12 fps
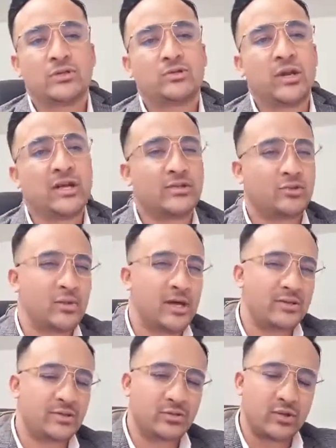So July
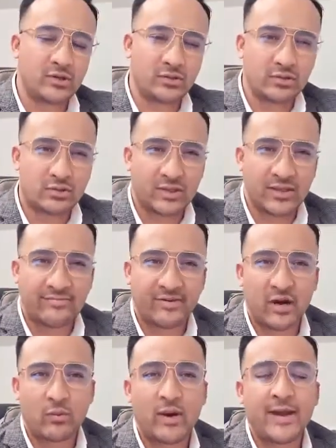2022 is not
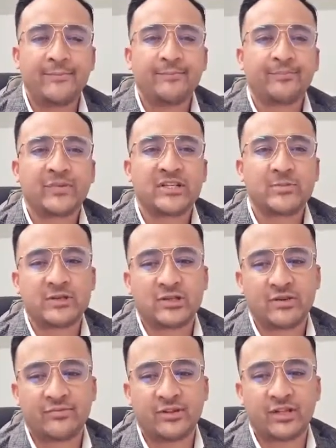that far away,
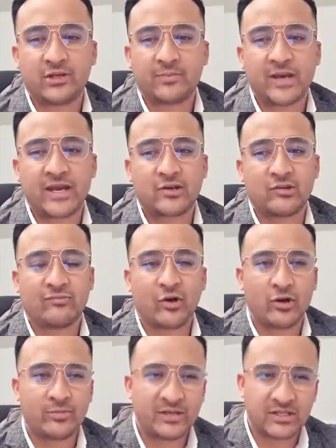especially if you think about
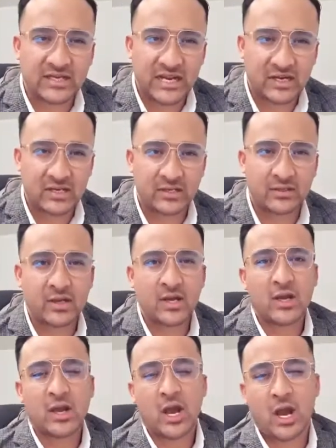you've already been stuck in
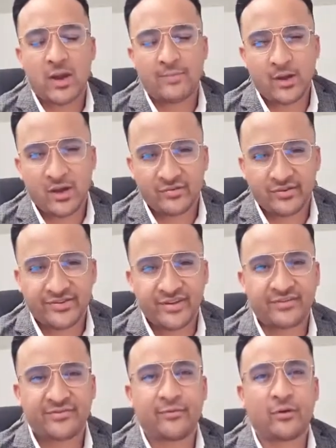
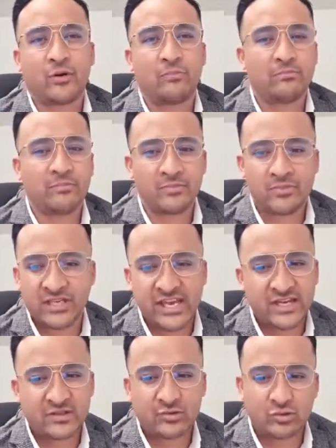overseas for a
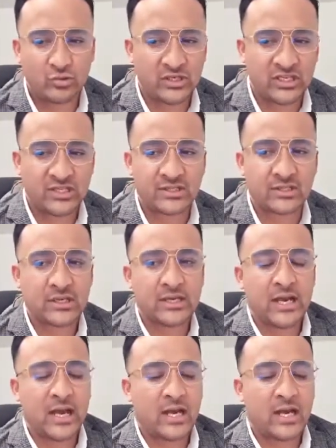year, 2 years.